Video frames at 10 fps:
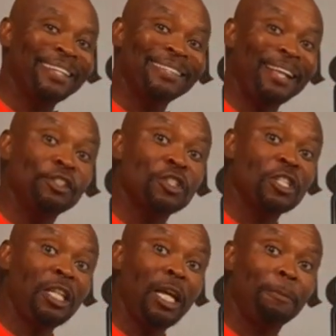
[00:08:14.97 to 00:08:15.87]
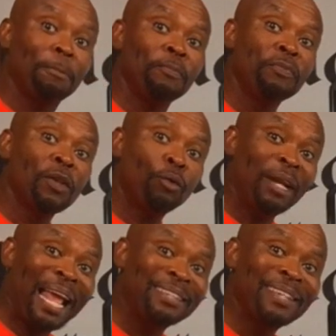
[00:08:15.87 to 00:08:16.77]
It's not just sleep,
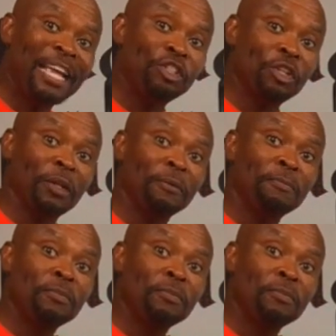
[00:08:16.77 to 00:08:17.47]
relaxation,